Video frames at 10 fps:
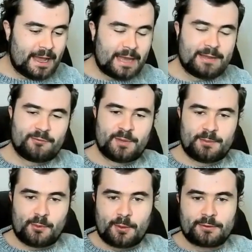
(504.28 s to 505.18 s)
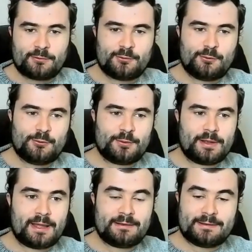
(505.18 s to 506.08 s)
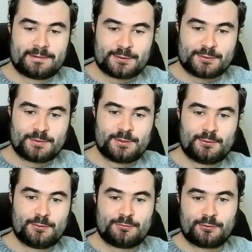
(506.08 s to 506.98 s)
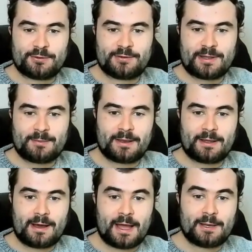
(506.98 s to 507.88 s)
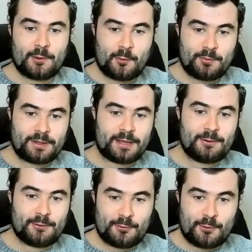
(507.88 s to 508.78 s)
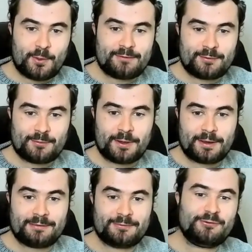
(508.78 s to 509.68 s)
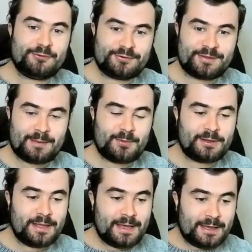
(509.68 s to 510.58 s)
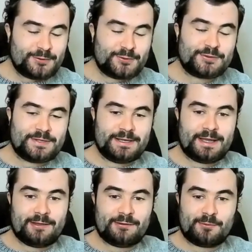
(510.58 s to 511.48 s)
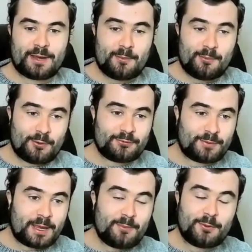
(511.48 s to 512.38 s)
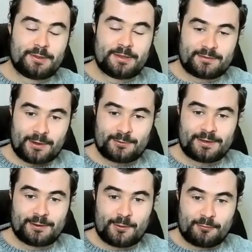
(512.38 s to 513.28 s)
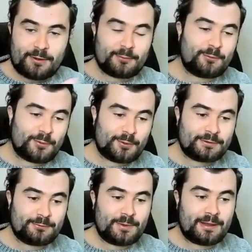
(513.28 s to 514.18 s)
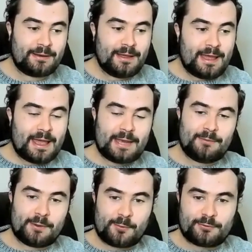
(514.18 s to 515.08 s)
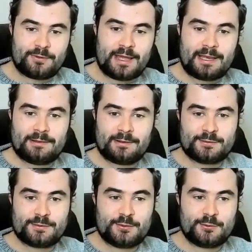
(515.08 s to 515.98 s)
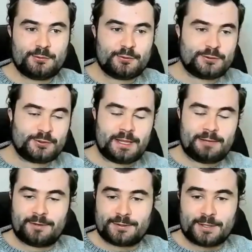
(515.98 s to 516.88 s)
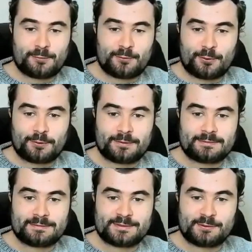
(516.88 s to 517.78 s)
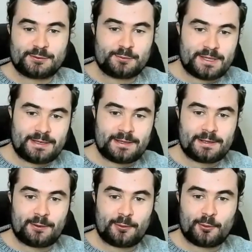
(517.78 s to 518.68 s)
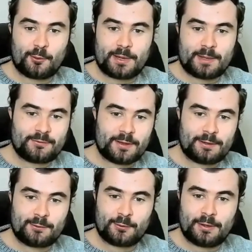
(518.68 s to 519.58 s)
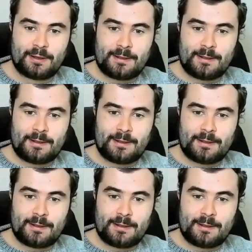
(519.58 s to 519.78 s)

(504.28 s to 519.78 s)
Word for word: and if people want to get in touch with you for a seminar, I know I know you know everyone as you just said, but just in case when I because when I put this out, it go around the world as well. Anyone wants to get in touch with you, do, should they reach out on social media or your website or